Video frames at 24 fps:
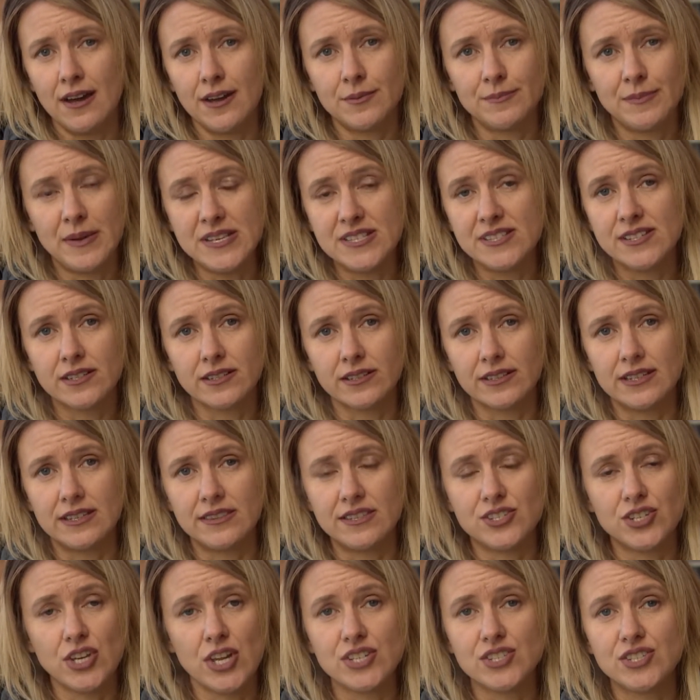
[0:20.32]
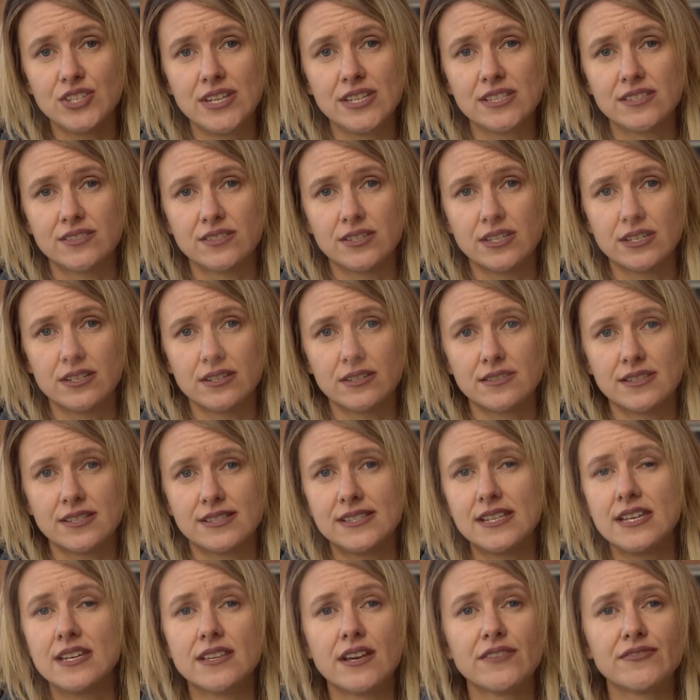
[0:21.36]
Basically, the judge needs to
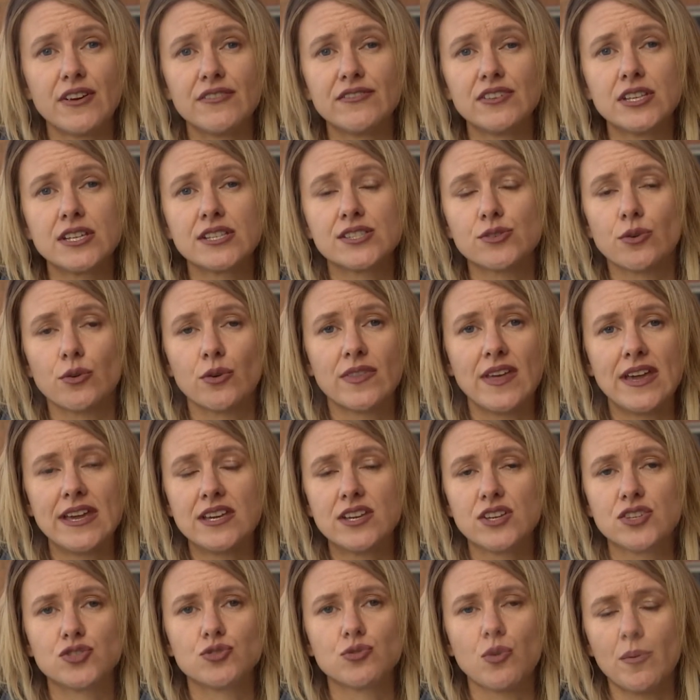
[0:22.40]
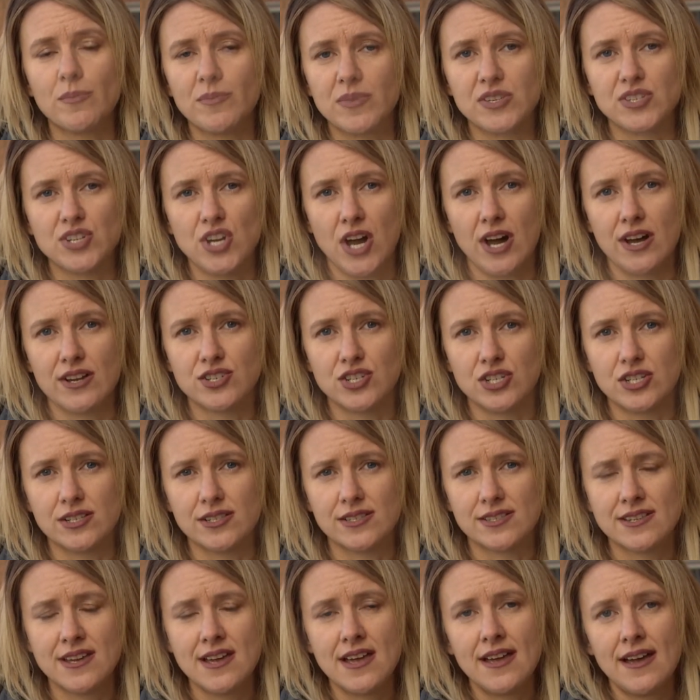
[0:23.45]
see enough evidence or they can drop the
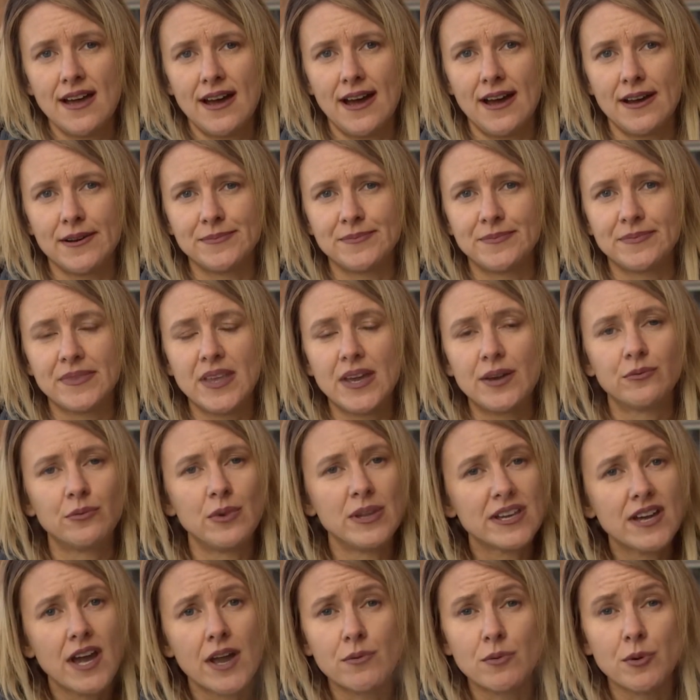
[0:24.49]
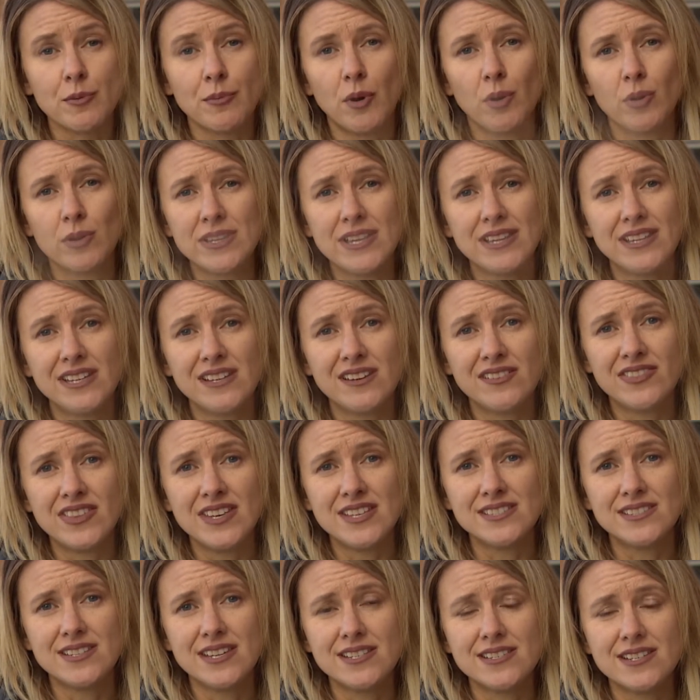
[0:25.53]
charges. We can't report any of
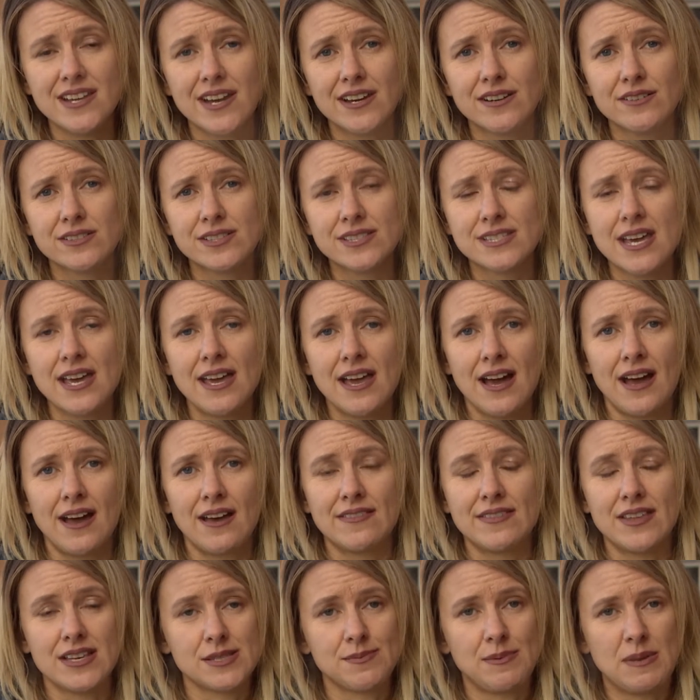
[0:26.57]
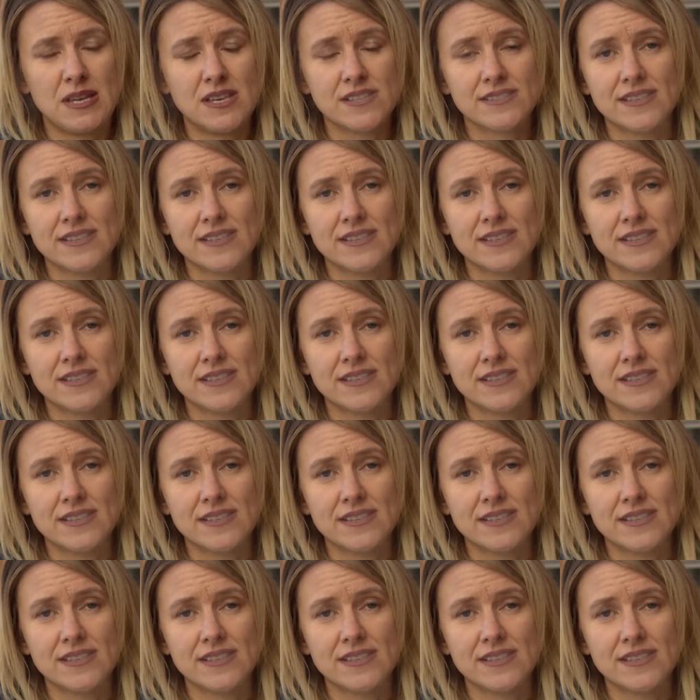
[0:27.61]
these details. That's because